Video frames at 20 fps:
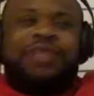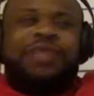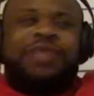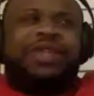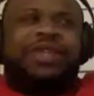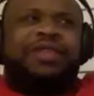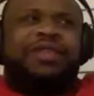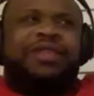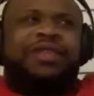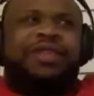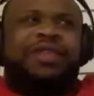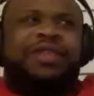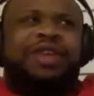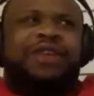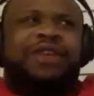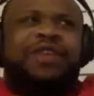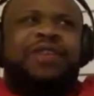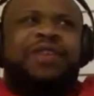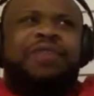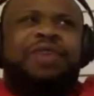it
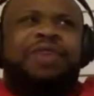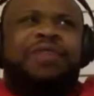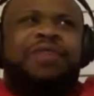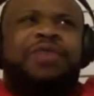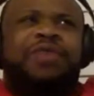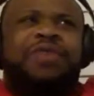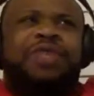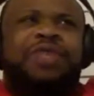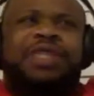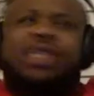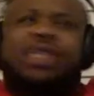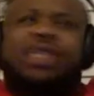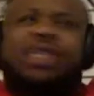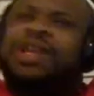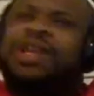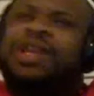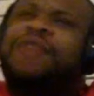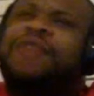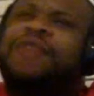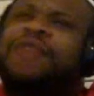Lovely Bones? Is it
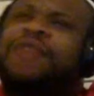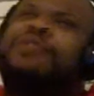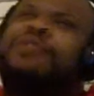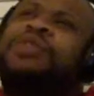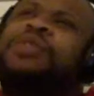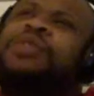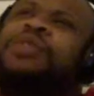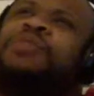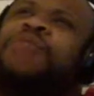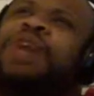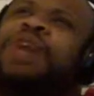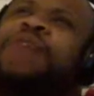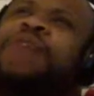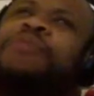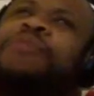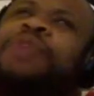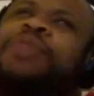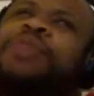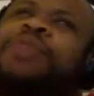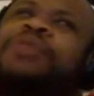Lovely Bones or Bag
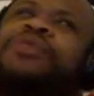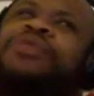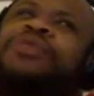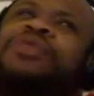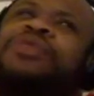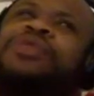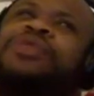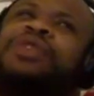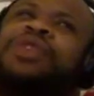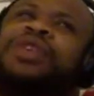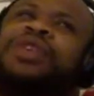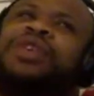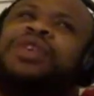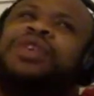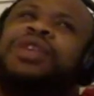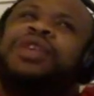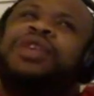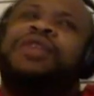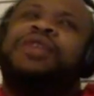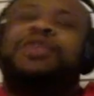of Bones?
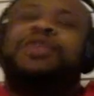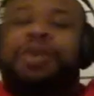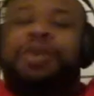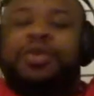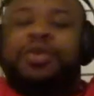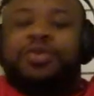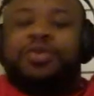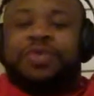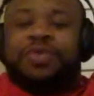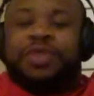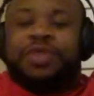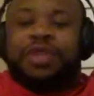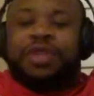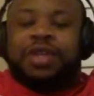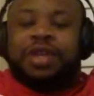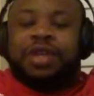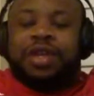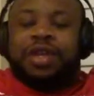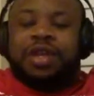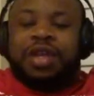Mm-hmm. Lovely Bones.
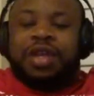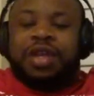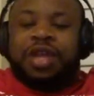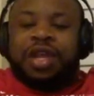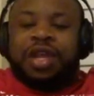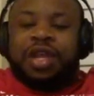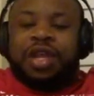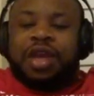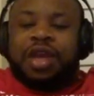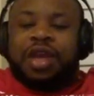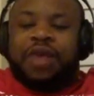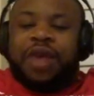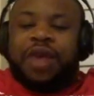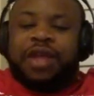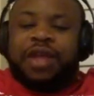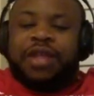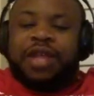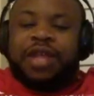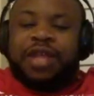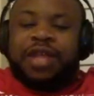Any of y'all
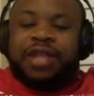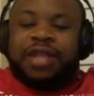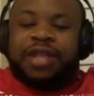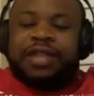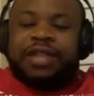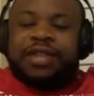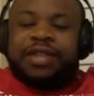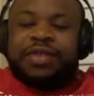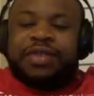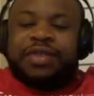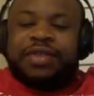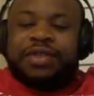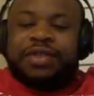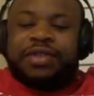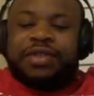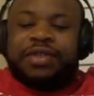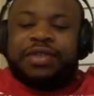watch that series?